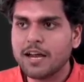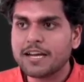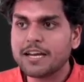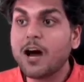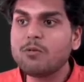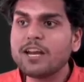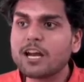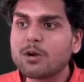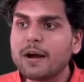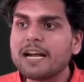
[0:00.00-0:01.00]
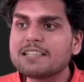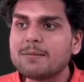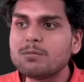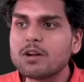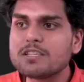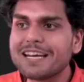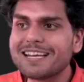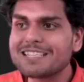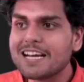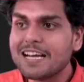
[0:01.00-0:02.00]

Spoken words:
Now we require sum.js.